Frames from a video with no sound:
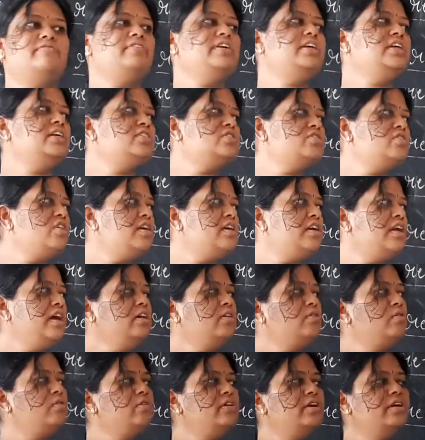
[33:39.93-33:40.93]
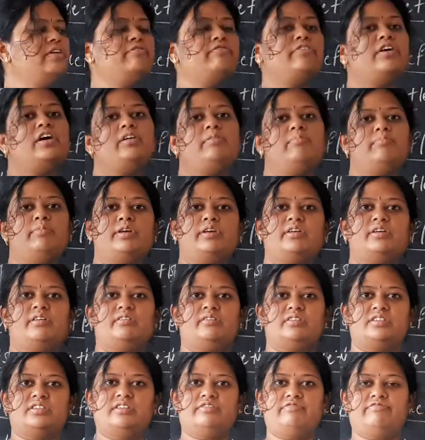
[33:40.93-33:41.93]
It is not like only one mirror
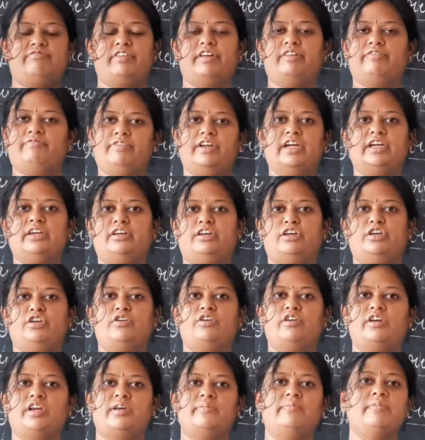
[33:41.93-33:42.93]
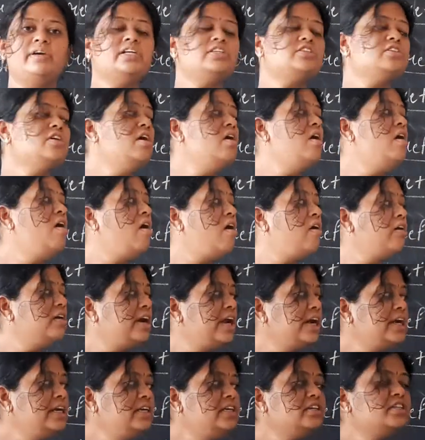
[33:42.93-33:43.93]
is reflecting your image or
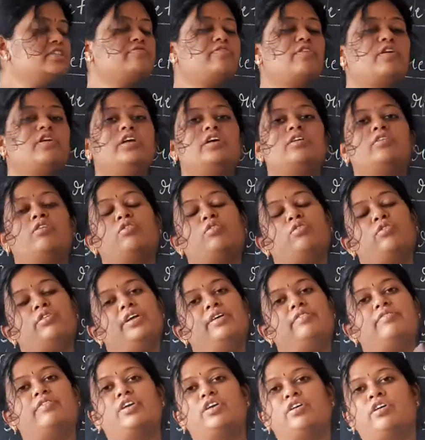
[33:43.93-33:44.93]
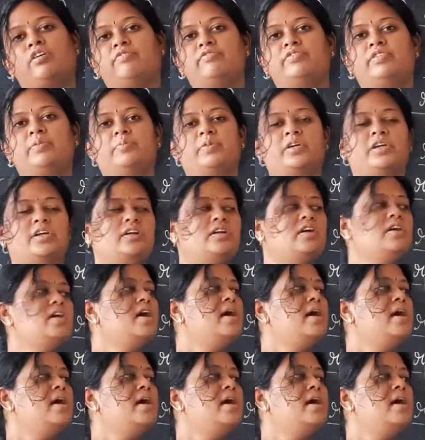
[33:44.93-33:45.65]
light is falling on only one of the mirror.